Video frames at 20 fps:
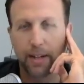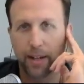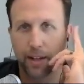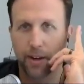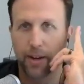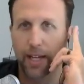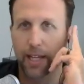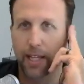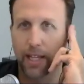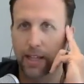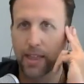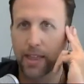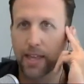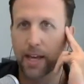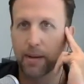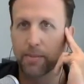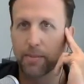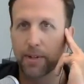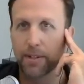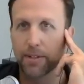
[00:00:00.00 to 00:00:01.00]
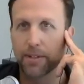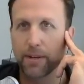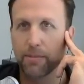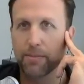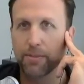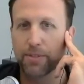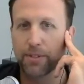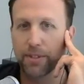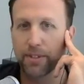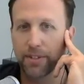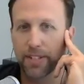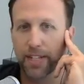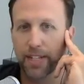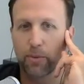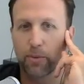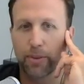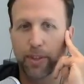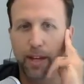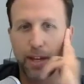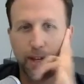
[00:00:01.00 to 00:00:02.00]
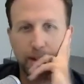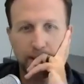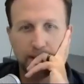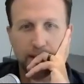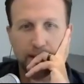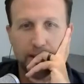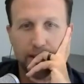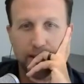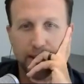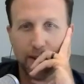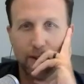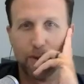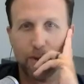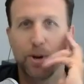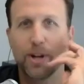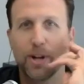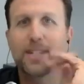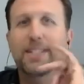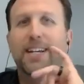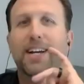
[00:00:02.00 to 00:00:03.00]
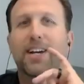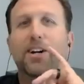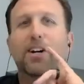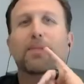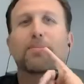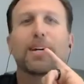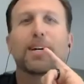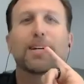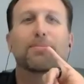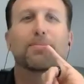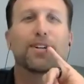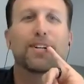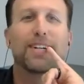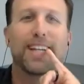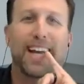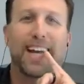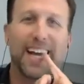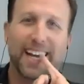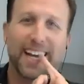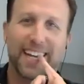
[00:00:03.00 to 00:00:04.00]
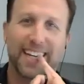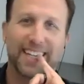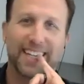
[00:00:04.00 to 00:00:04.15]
Although I like that. I'm just gonna stick with that. 1 terabyte per day.